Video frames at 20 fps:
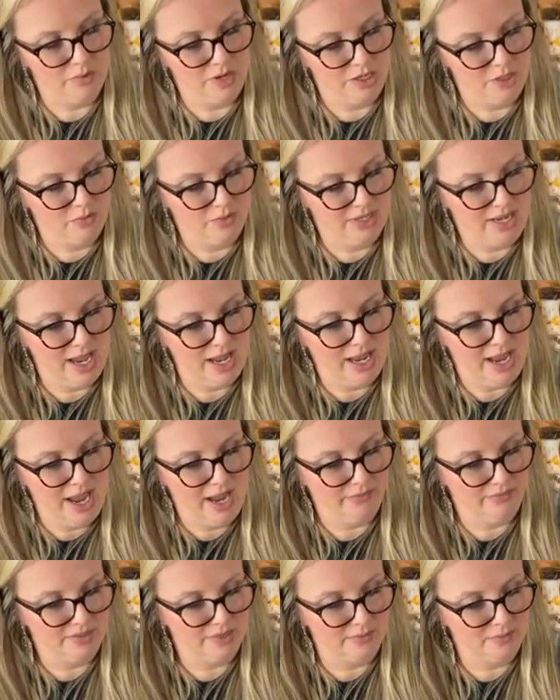Now, you would kind of
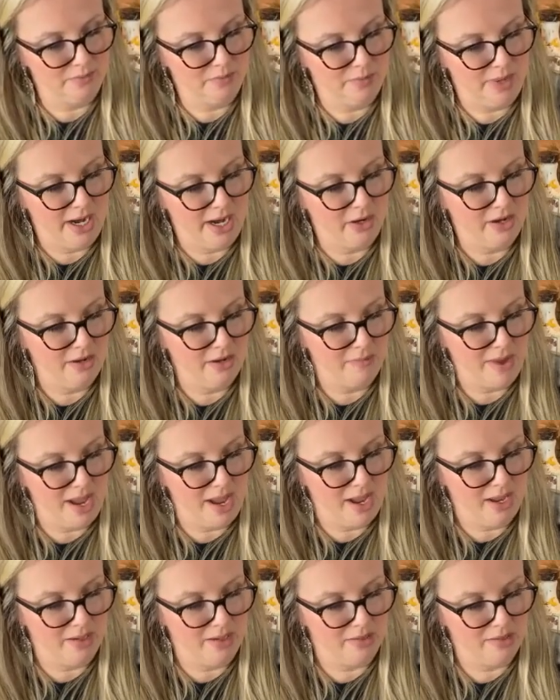have to bear in
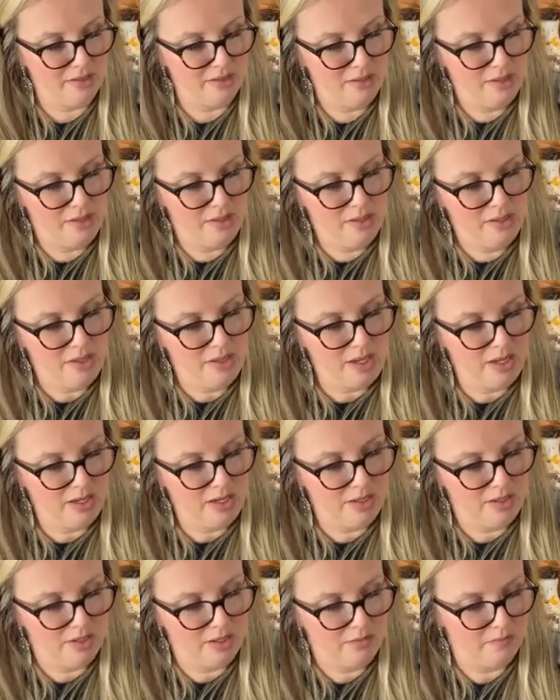mind
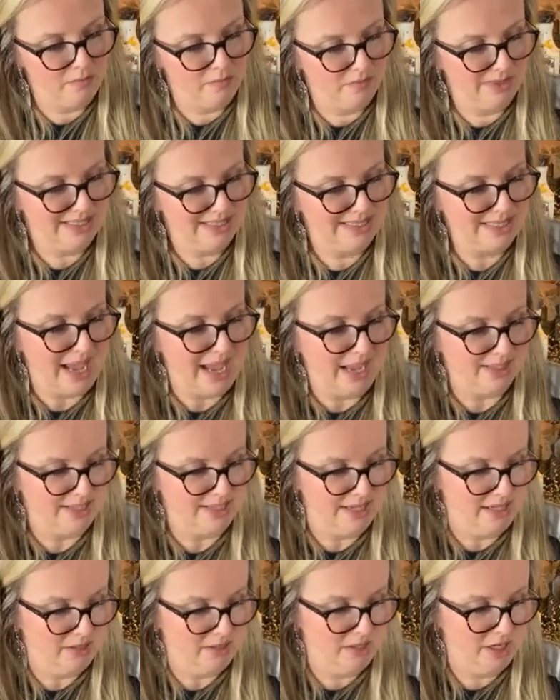
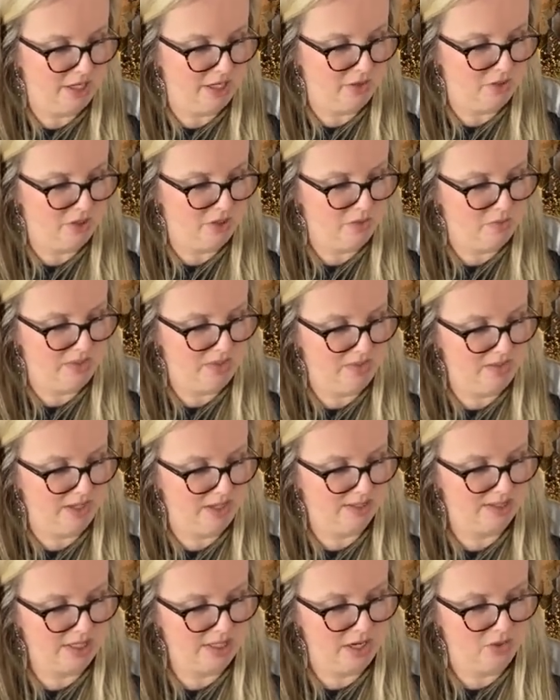sizing. You don't want
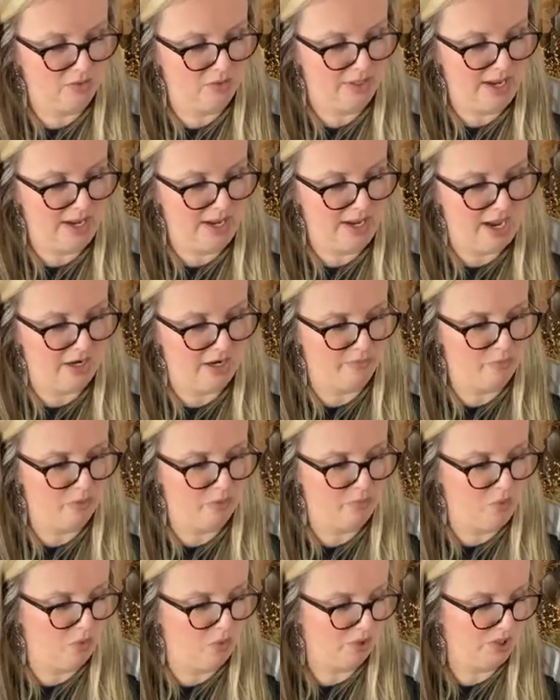things totally out of
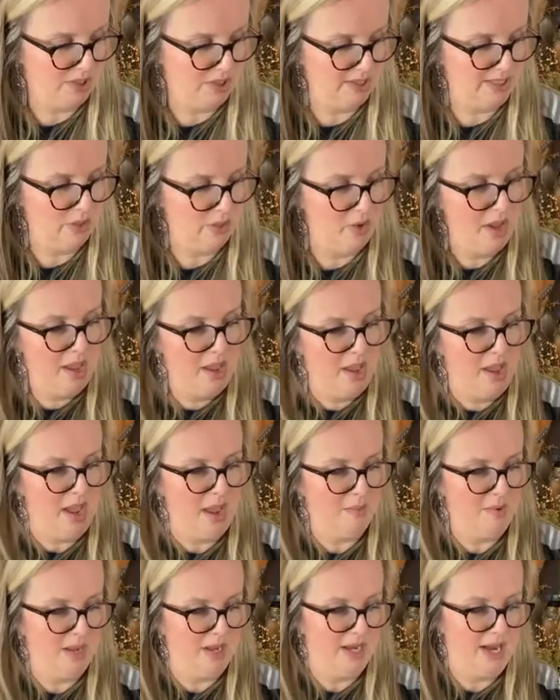proportion. So I'm
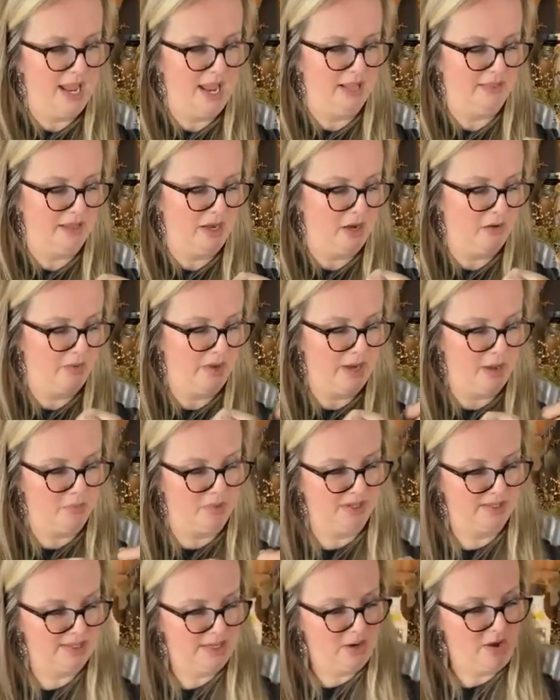not going to hang that on right now
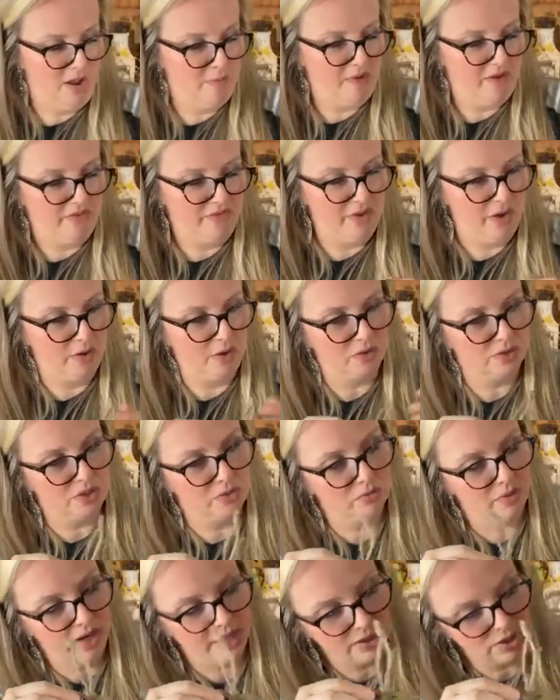because I don't have my photos
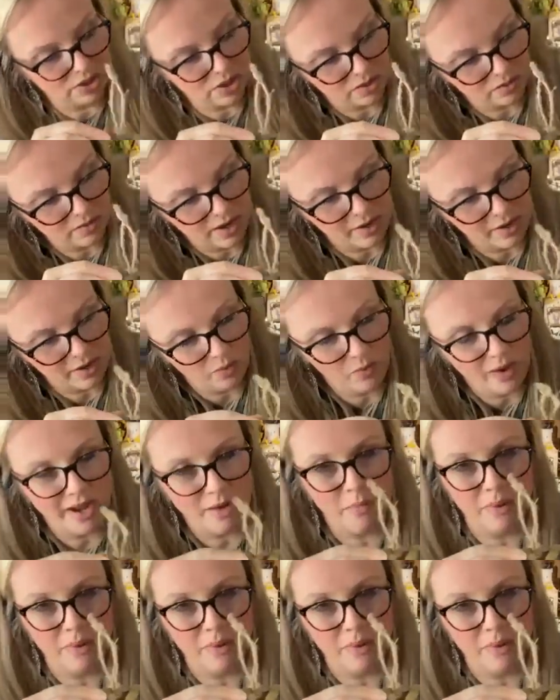arranged in the right way.